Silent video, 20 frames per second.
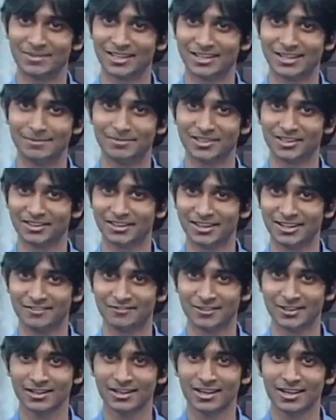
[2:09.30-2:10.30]
that keeps on
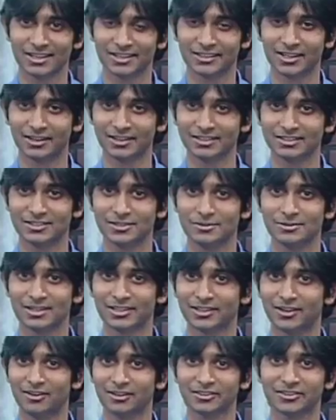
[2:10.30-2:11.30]
giving, Sonic 2
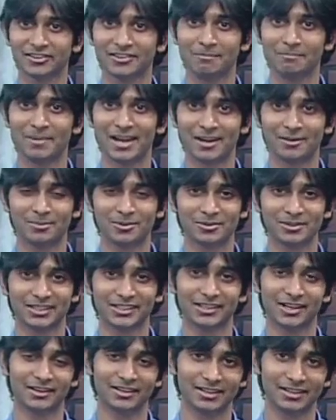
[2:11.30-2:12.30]
is also compatible
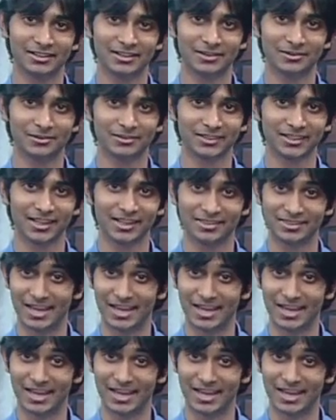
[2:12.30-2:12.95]
with Sonic and Knuckles.